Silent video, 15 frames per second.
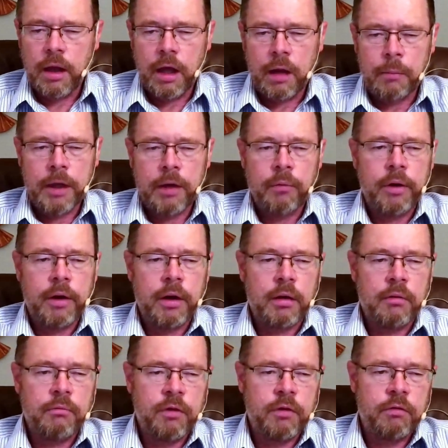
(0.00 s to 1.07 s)
How am I going to
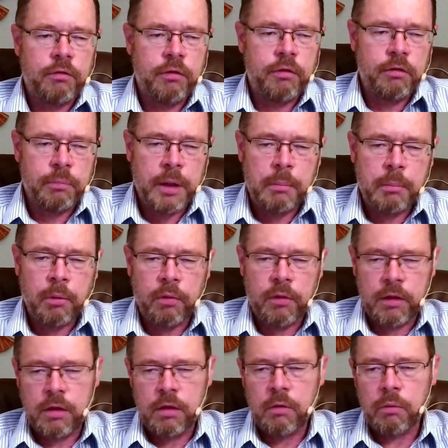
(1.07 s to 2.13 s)
convince these people
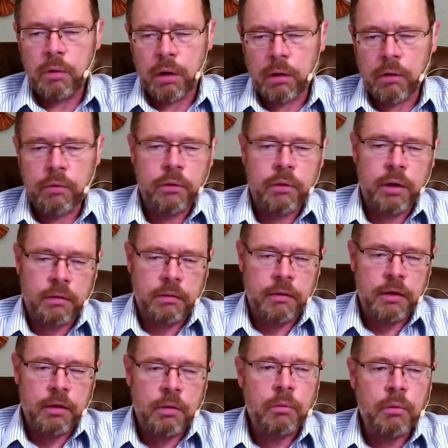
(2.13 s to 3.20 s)
that you are good
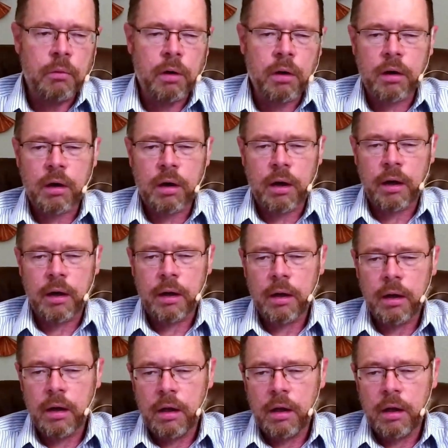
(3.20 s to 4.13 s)
and that you are God?